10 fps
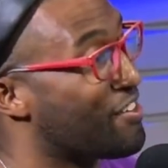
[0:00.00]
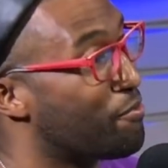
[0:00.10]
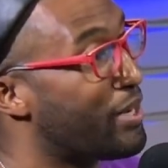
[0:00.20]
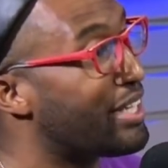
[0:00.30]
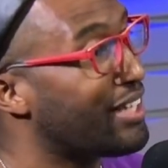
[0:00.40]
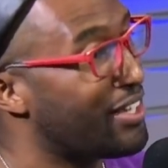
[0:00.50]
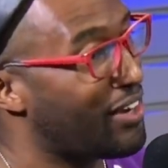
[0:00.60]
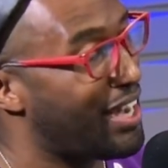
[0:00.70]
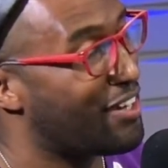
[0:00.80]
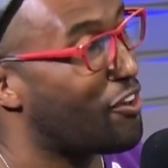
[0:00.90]
week later I
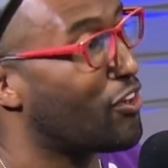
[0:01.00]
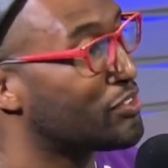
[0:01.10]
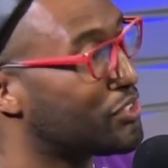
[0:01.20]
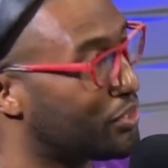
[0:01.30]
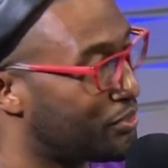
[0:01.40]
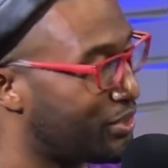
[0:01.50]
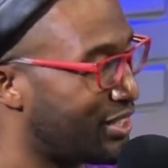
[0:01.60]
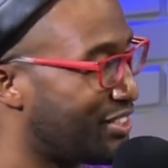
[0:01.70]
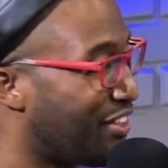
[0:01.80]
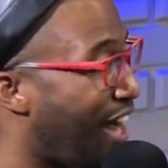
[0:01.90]
had heart surgery.
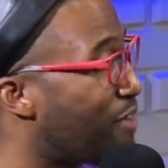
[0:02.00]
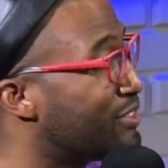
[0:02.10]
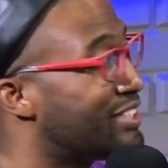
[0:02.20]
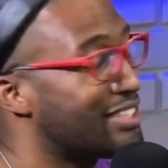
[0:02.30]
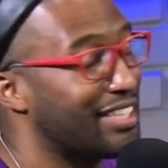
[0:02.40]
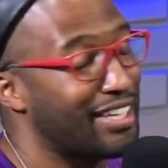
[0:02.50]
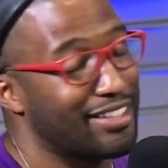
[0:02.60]
So I was just like,